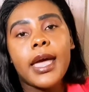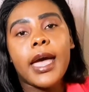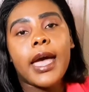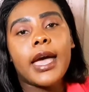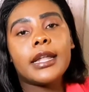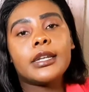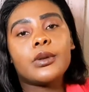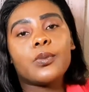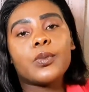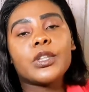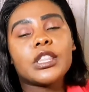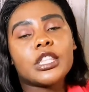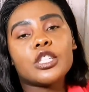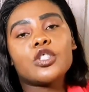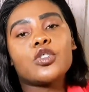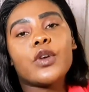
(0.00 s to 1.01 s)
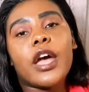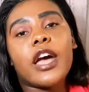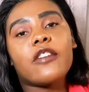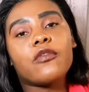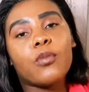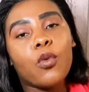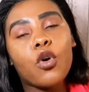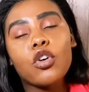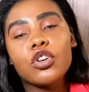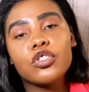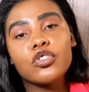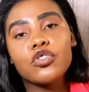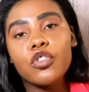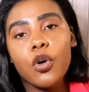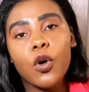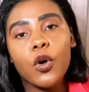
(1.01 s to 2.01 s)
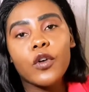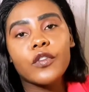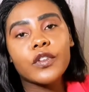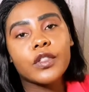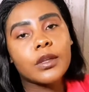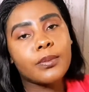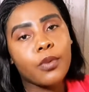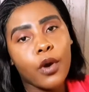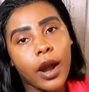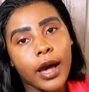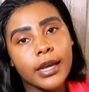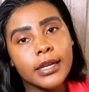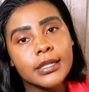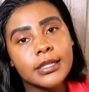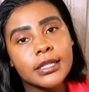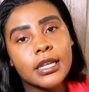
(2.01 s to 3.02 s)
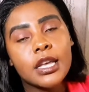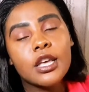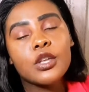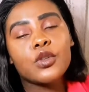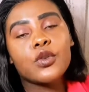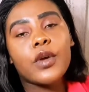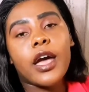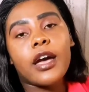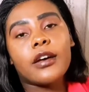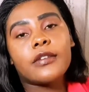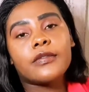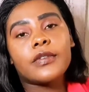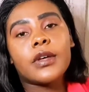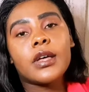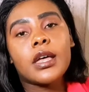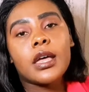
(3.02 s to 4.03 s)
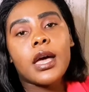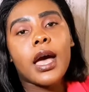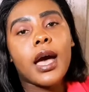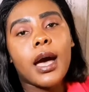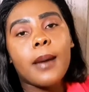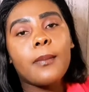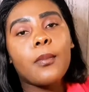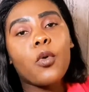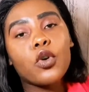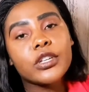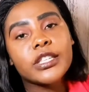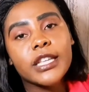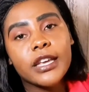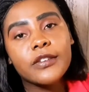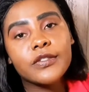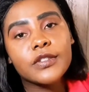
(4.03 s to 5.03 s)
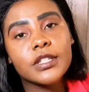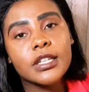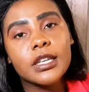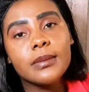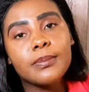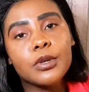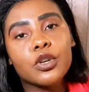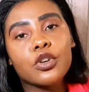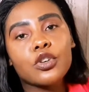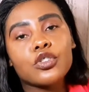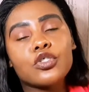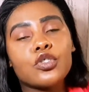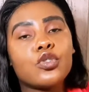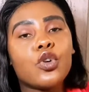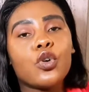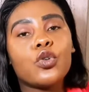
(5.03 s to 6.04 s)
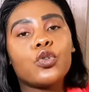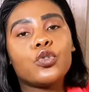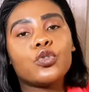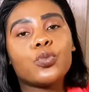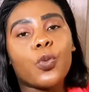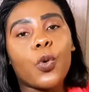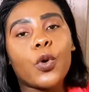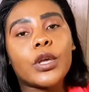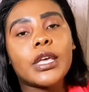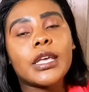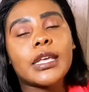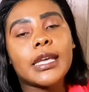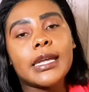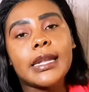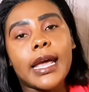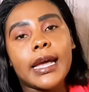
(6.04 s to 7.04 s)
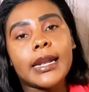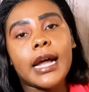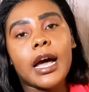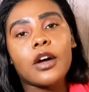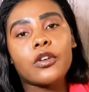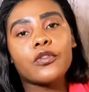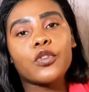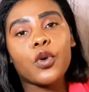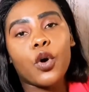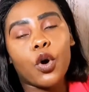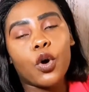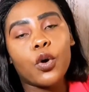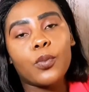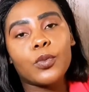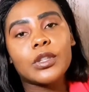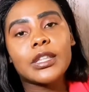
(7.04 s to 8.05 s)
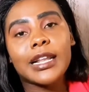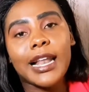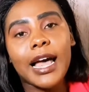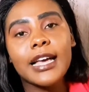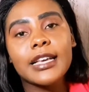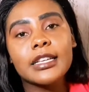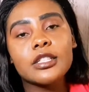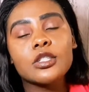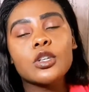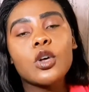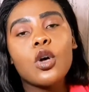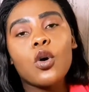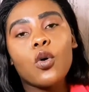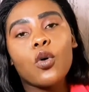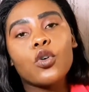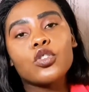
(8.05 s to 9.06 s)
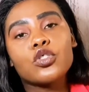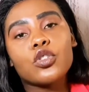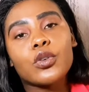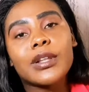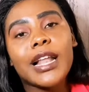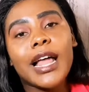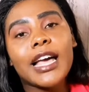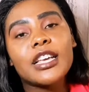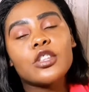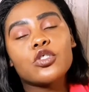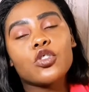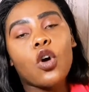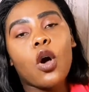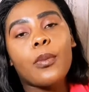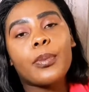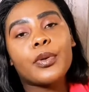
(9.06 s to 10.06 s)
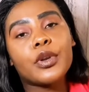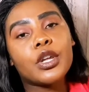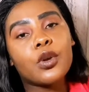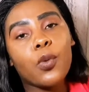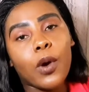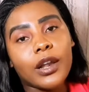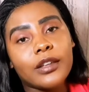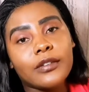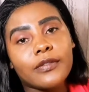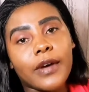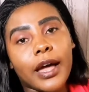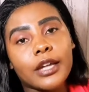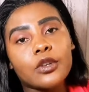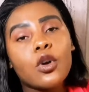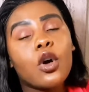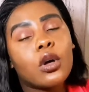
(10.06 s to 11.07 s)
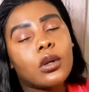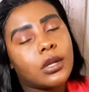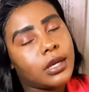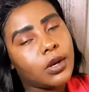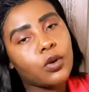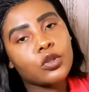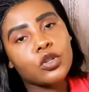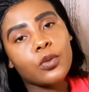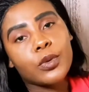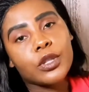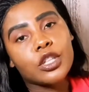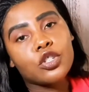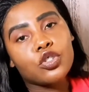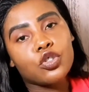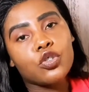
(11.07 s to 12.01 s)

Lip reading: And with this, you have more control over the price, you have more safety because you know who's walking in and out of your home with clients. Also, clients are pre-qualified. Also with the